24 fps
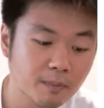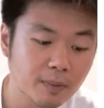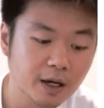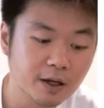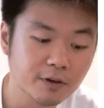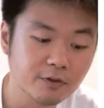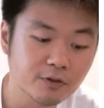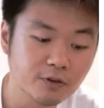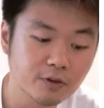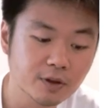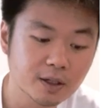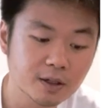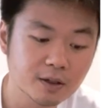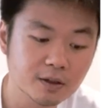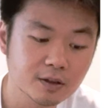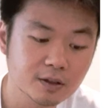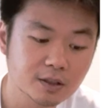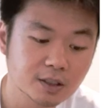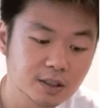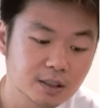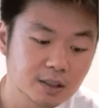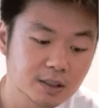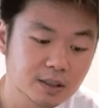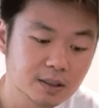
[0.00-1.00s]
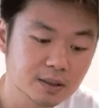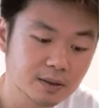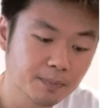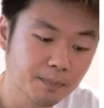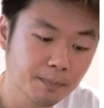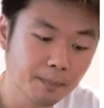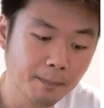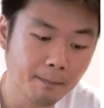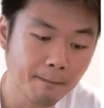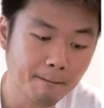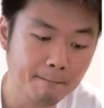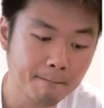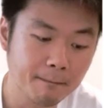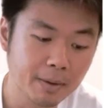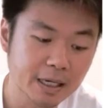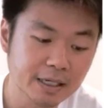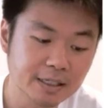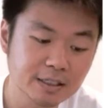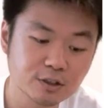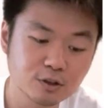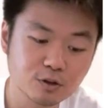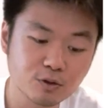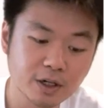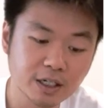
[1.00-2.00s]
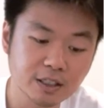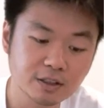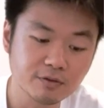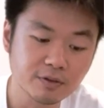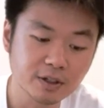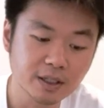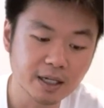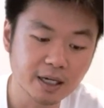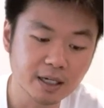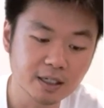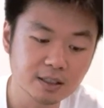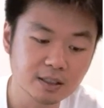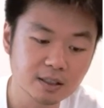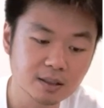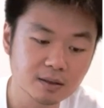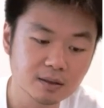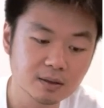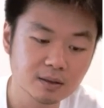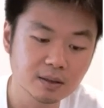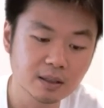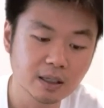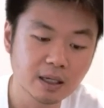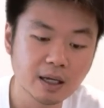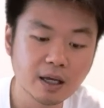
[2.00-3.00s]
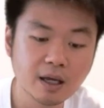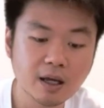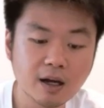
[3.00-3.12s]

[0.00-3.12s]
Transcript: mindfulness-based stress reduction.